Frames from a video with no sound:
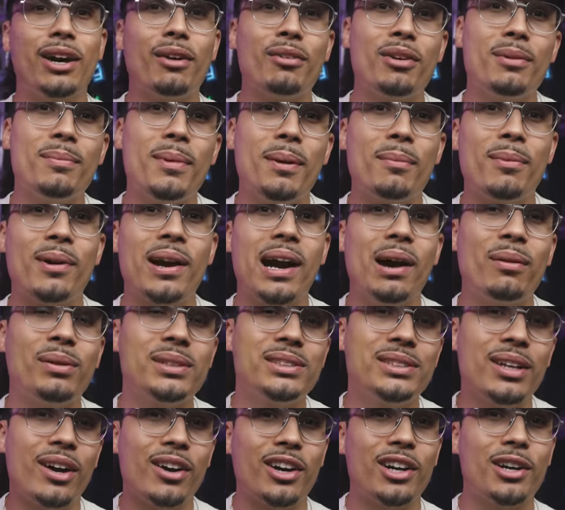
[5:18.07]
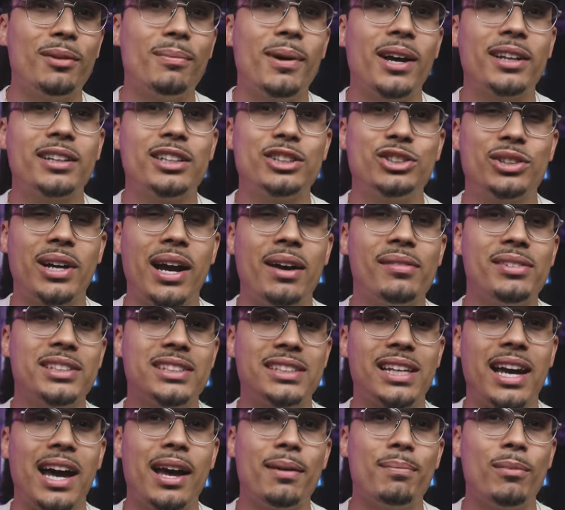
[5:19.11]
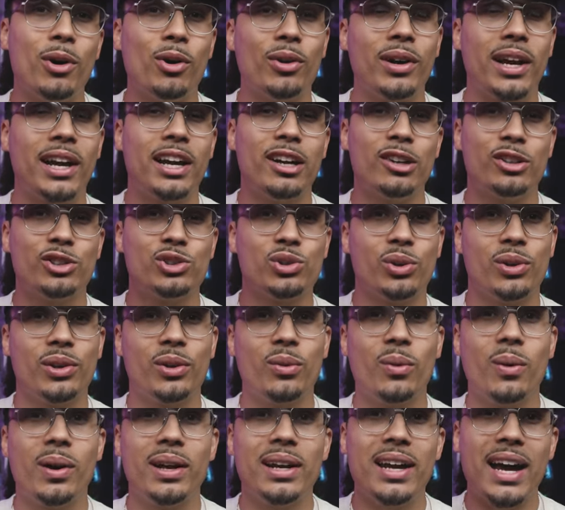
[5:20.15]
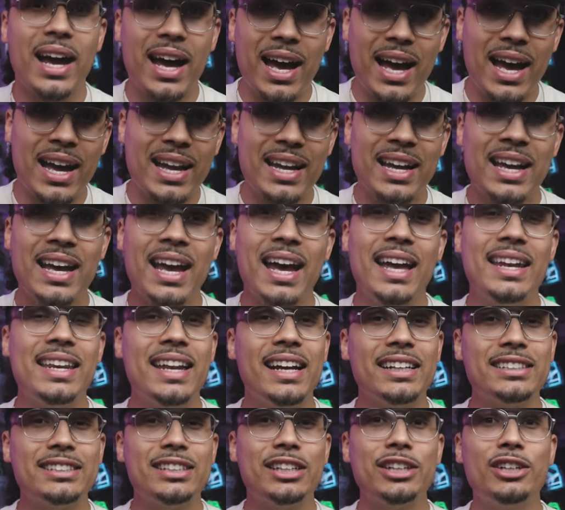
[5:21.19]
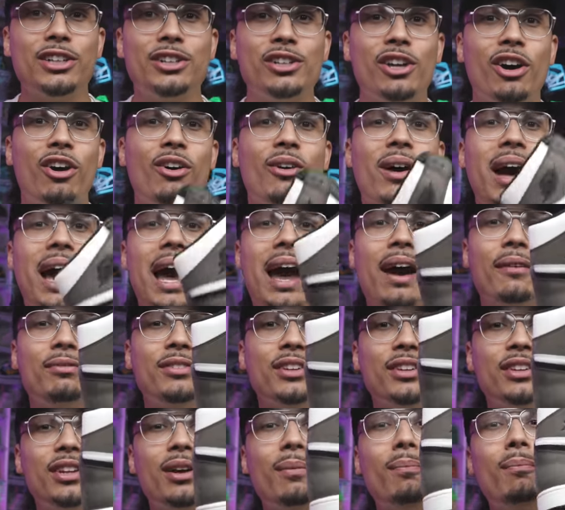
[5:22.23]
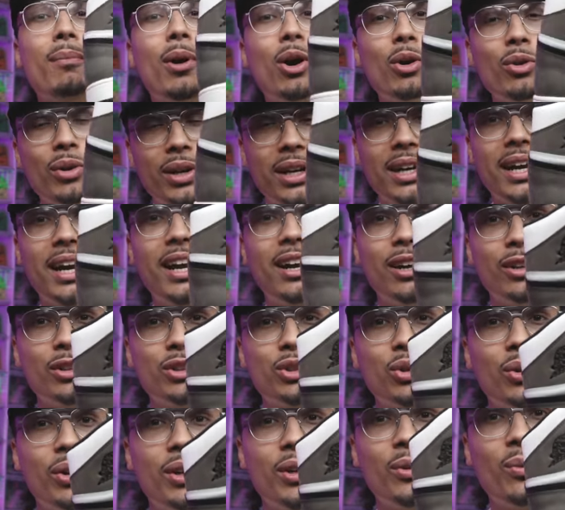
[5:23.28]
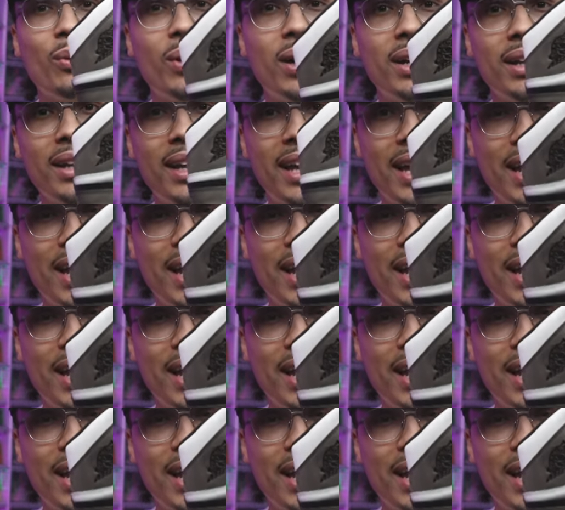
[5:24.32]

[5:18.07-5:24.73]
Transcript: y'all remember, I was talking about the Travis Scott Mocha Air Jordan 1 High. And next thing you know, after the Mocha Air Jordan 1